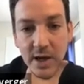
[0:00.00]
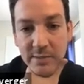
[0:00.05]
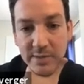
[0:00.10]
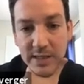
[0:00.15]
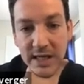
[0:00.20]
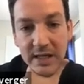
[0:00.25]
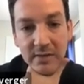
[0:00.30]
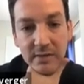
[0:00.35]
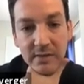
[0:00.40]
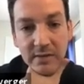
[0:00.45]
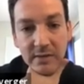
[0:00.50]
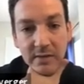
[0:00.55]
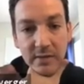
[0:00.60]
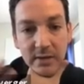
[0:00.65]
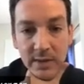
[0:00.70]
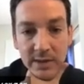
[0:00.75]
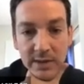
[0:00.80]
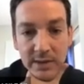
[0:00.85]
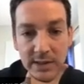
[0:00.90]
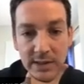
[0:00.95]
object.
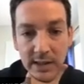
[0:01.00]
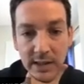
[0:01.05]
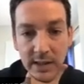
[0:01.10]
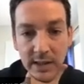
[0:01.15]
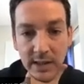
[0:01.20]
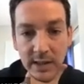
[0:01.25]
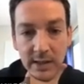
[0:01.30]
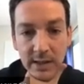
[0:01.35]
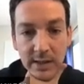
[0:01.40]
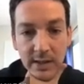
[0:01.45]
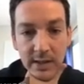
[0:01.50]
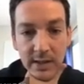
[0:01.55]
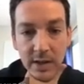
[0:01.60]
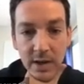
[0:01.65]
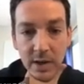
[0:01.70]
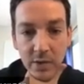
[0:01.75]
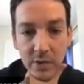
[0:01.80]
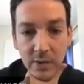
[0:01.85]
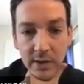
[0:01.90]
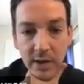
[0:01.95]
We're still
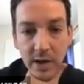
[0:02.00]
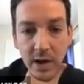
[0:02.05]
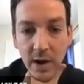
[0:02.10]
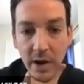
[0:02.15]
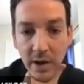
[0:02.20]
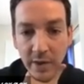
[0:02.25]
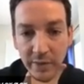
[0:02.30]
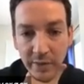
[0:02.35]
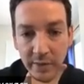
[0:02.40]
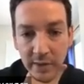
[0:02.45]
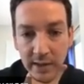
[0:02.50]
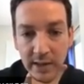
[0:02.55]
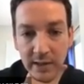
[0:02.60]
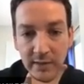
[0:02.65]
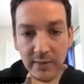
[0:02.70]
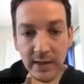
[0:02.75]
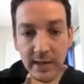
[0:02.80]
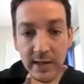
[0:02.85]
calling auth on it.